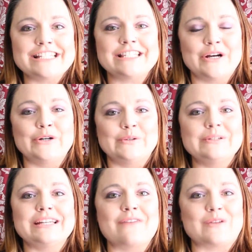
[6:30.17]

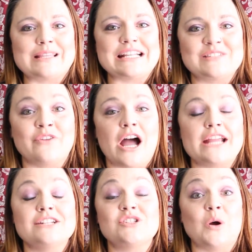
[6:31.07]
So everything's
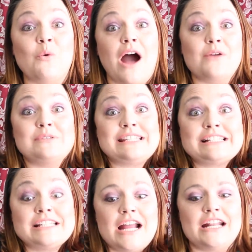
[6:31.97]
fine. So I was
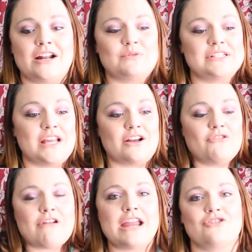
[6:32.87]
excited. I was like,
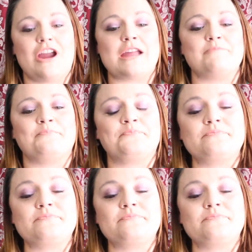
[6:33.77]
all right, great.